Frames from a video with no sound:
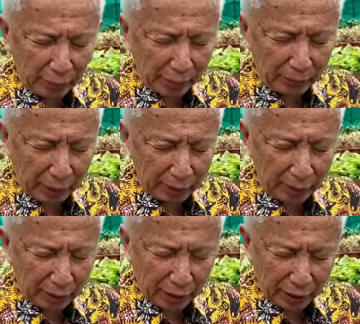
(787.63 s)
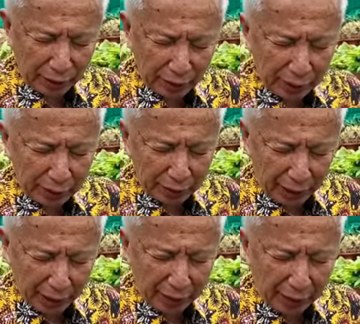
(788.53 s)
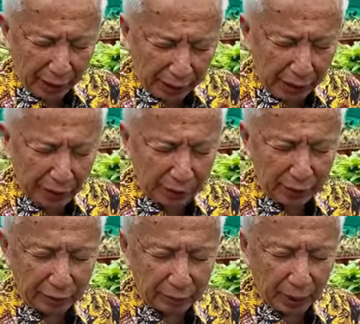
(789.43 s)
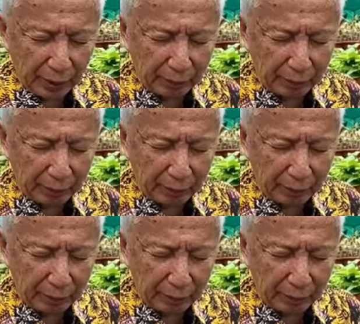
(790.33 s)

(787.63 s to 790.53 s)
very much engaged in